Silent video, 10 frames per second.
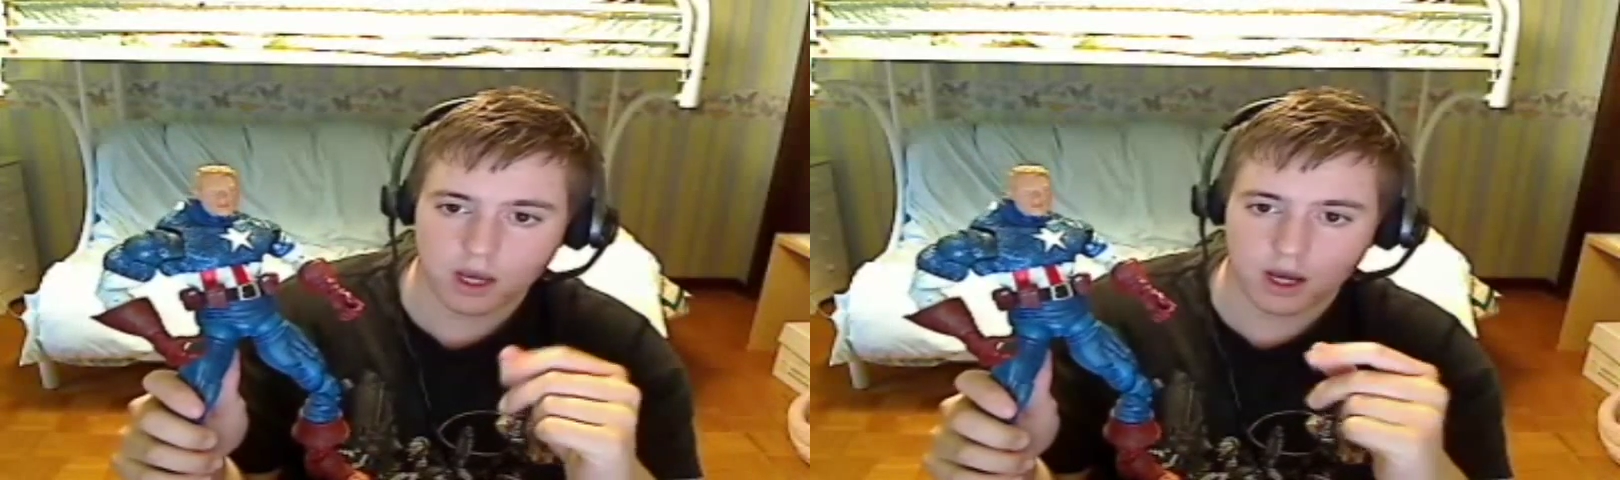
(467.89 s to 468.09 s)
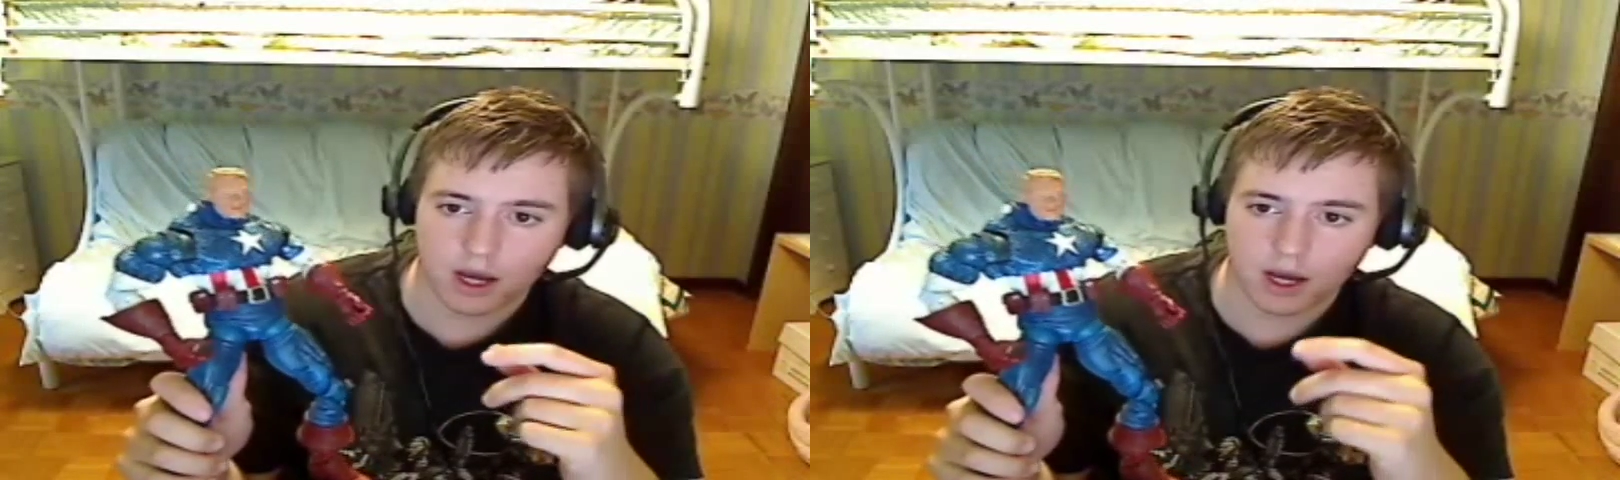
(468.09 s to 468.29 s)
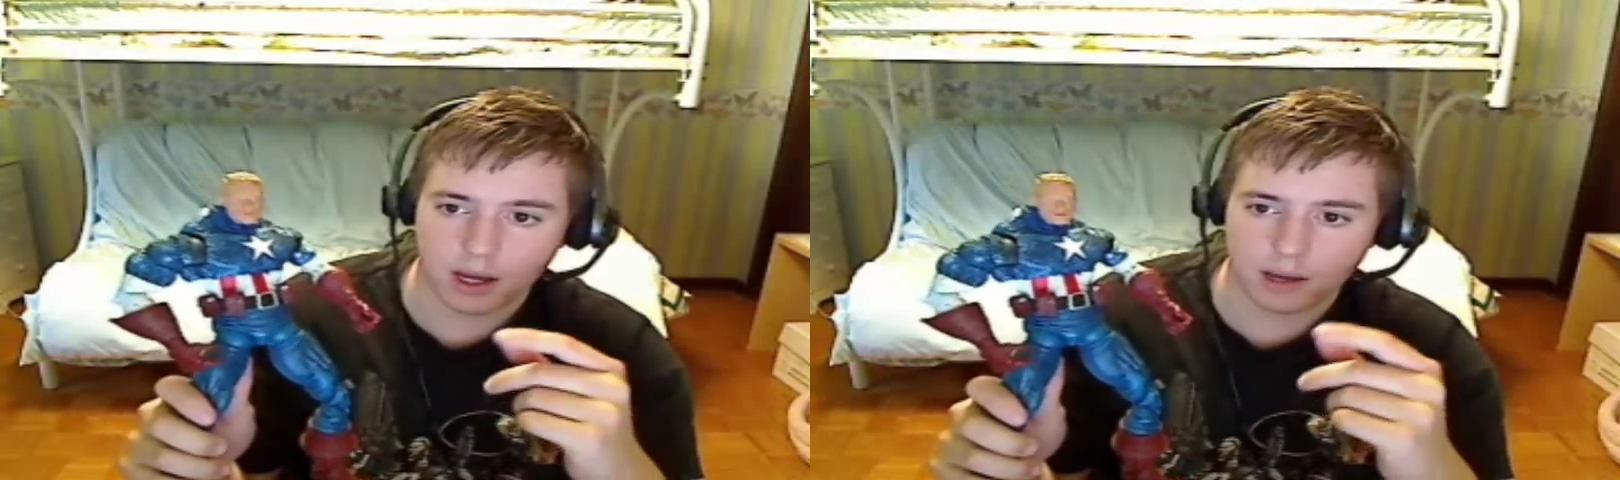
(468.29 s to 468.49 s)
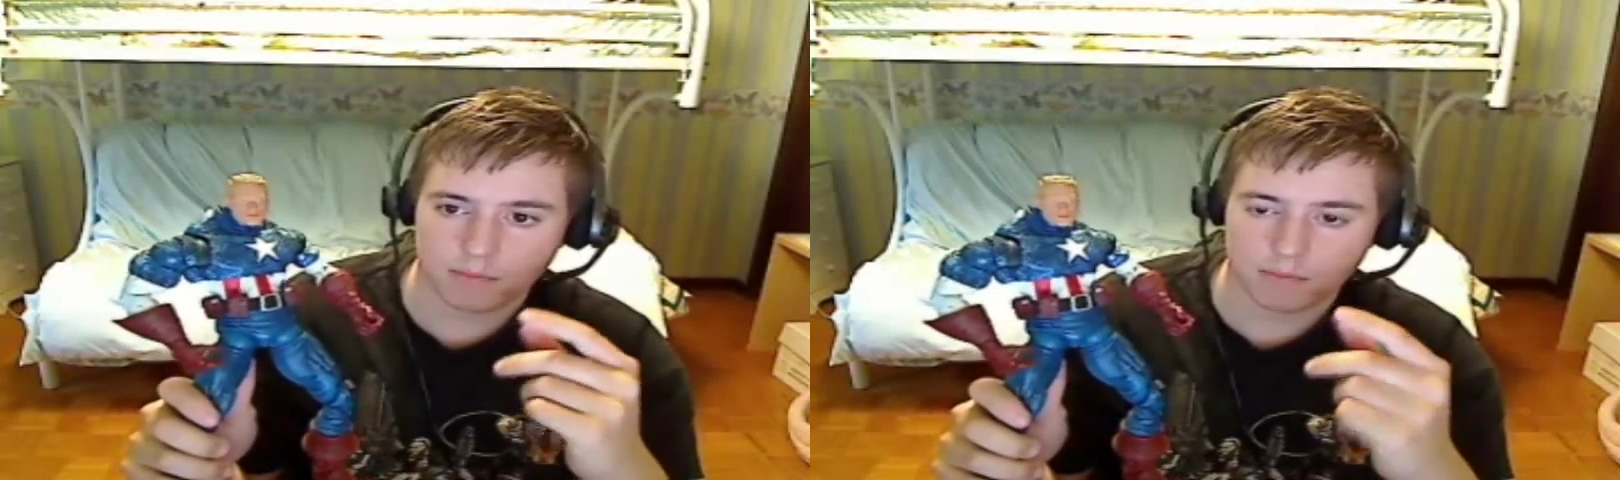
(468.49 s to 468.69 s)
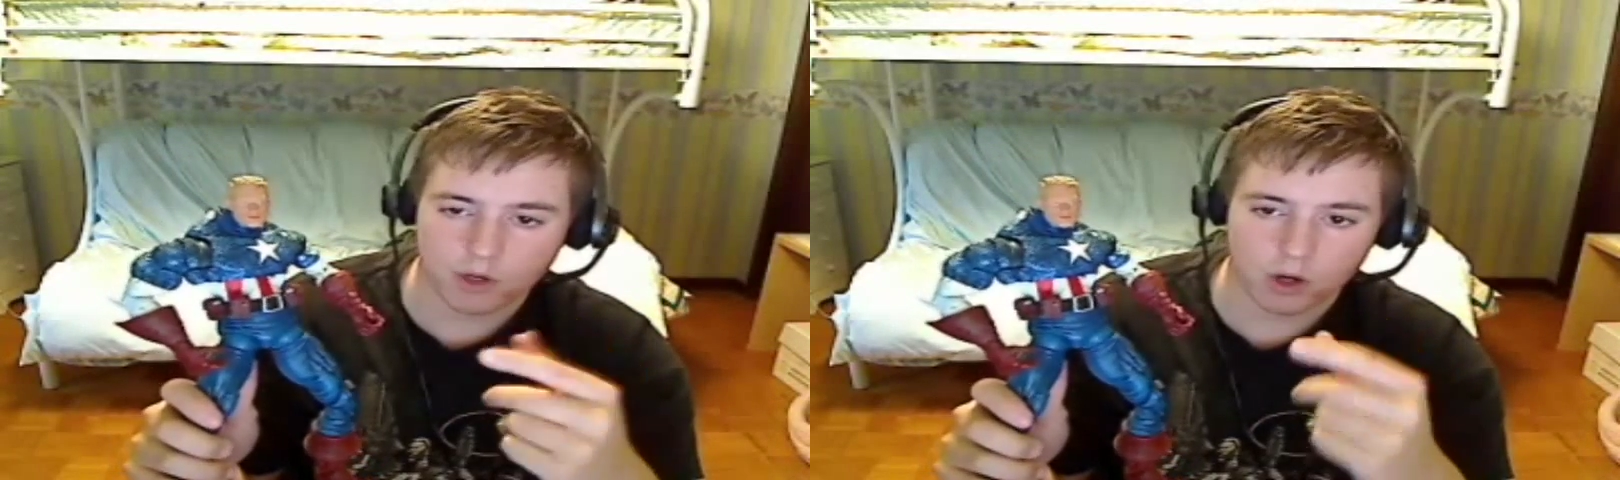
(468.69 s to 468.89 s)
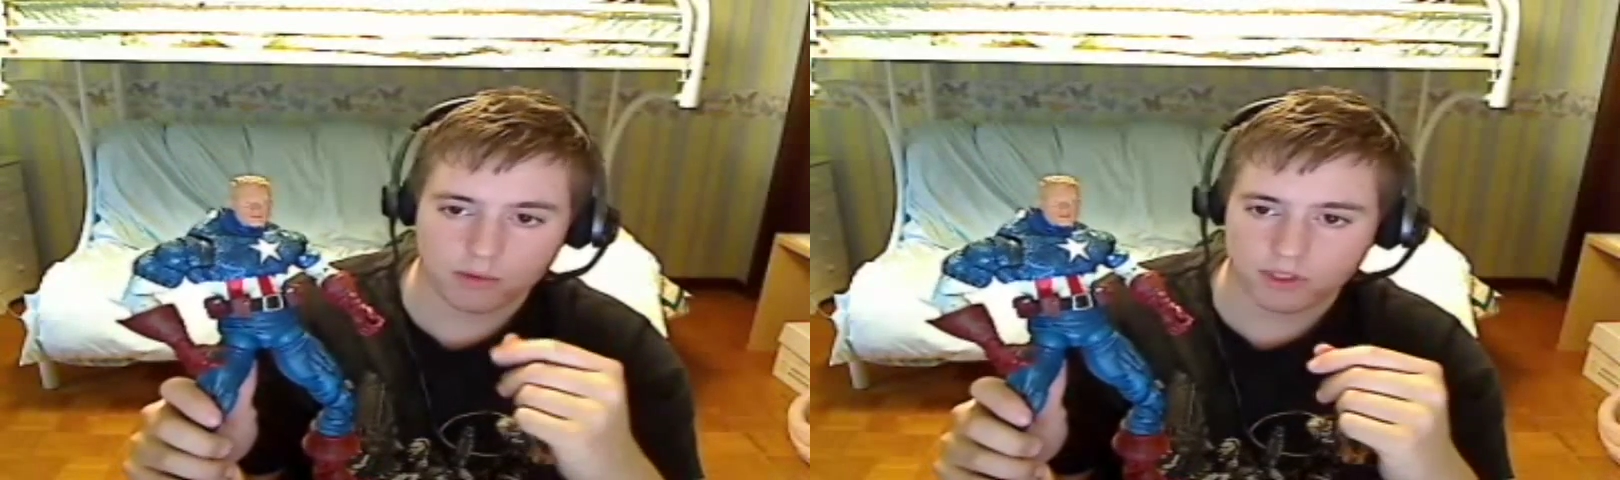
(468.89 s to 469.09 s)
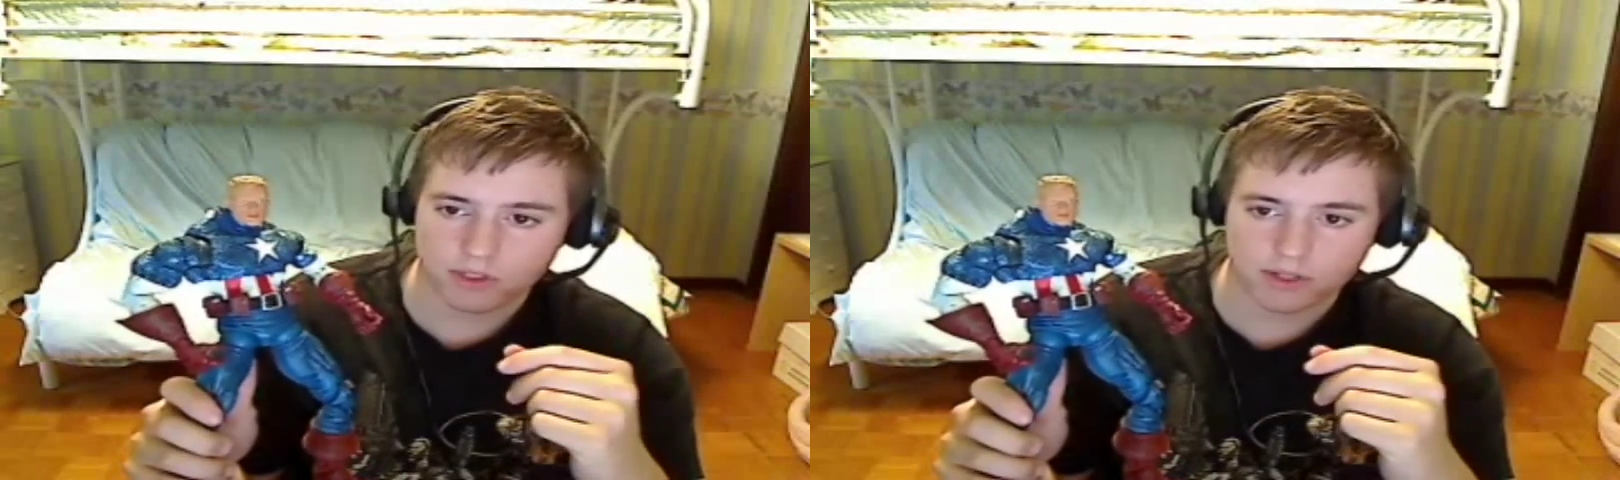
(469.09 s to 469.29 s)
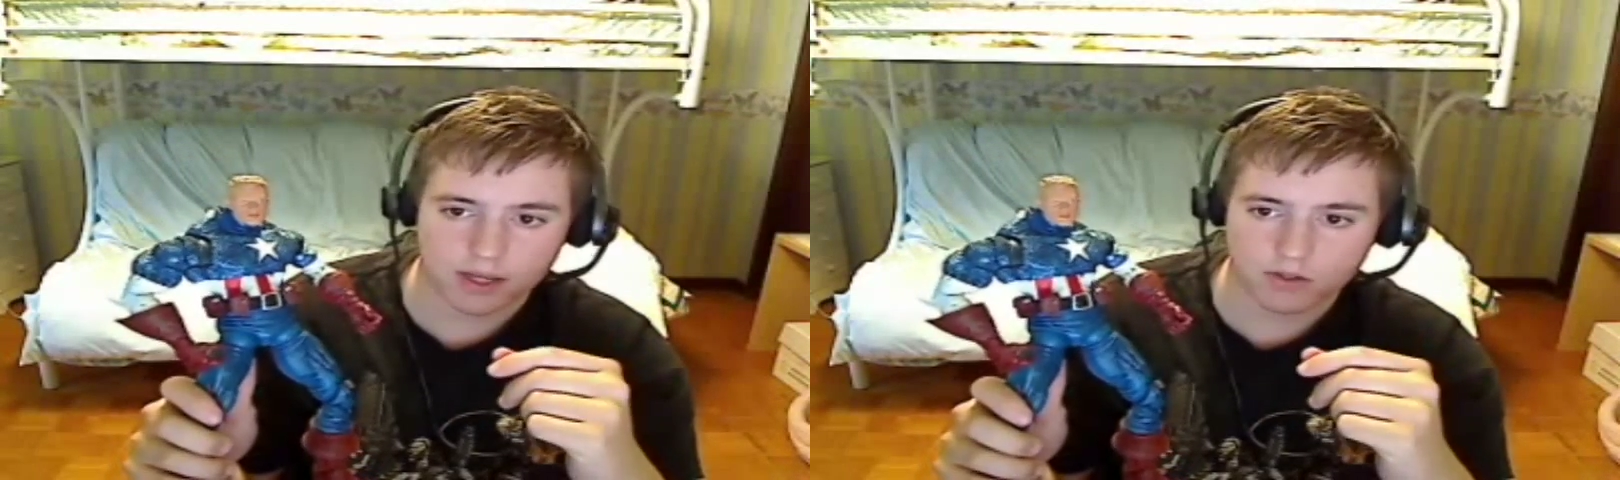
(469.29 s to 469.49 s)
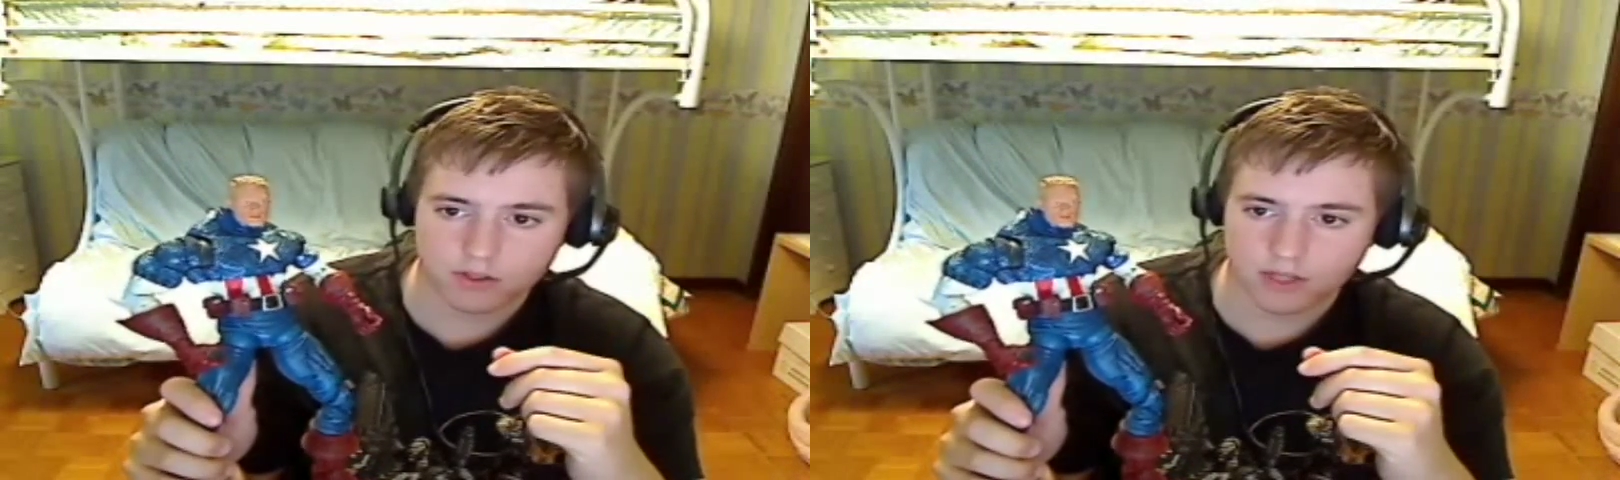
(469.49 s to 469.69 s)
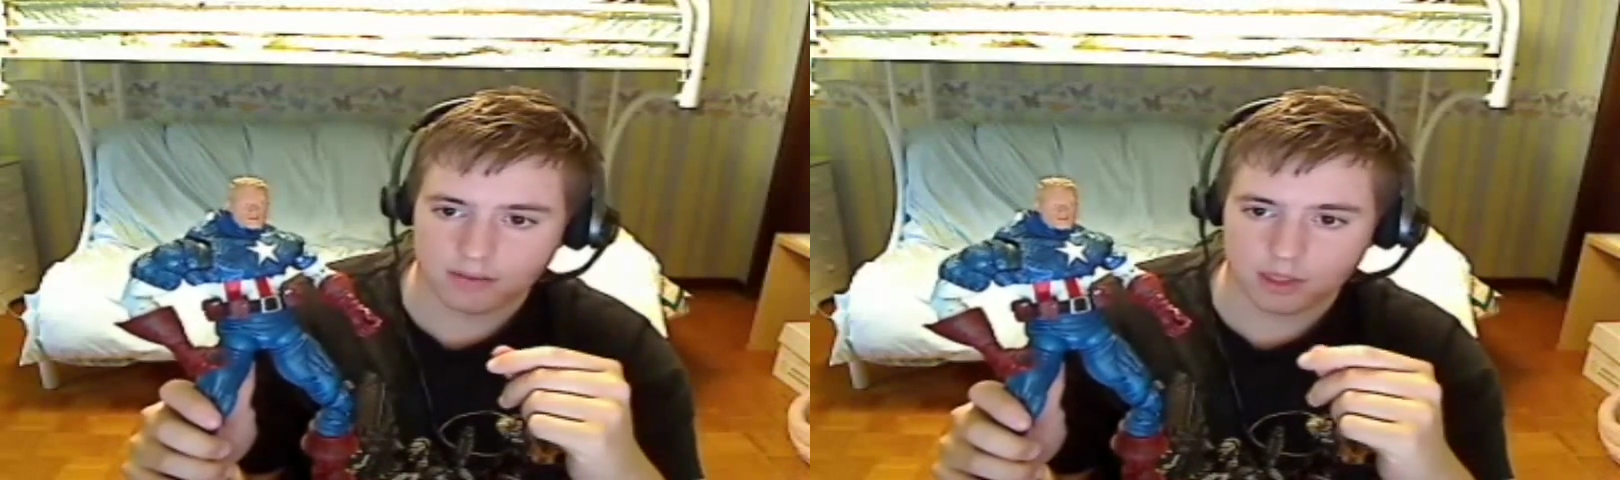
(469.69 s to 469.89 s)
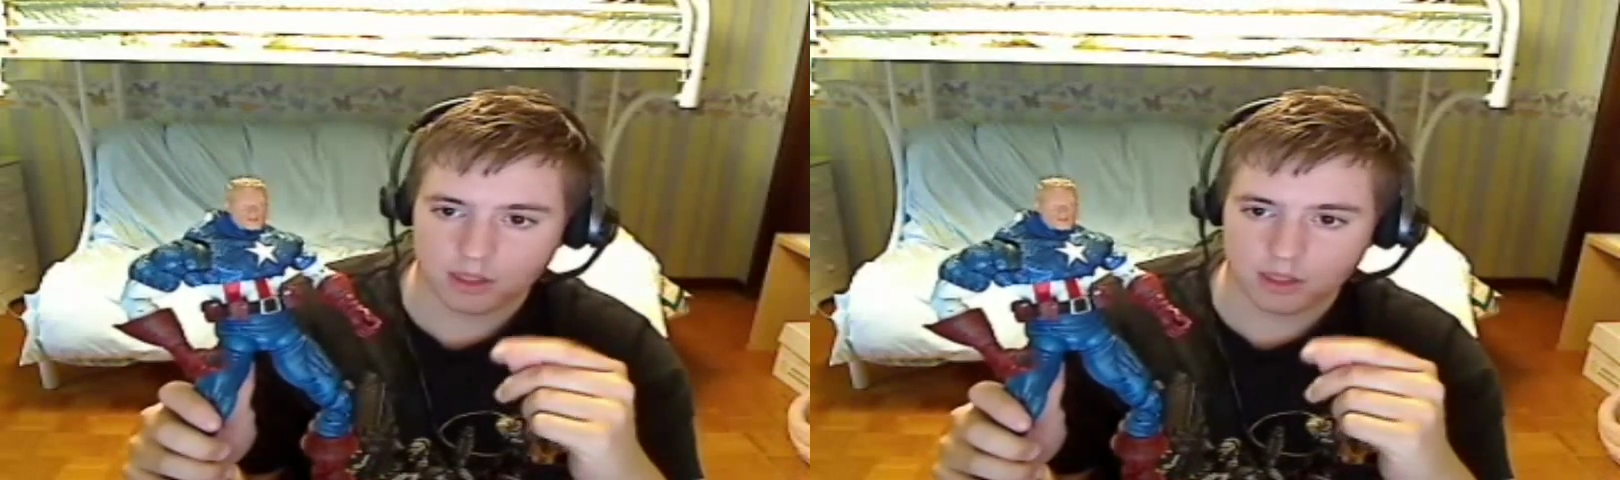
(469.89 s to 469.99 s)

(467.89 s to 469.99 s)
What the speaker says: They're almost exactly the same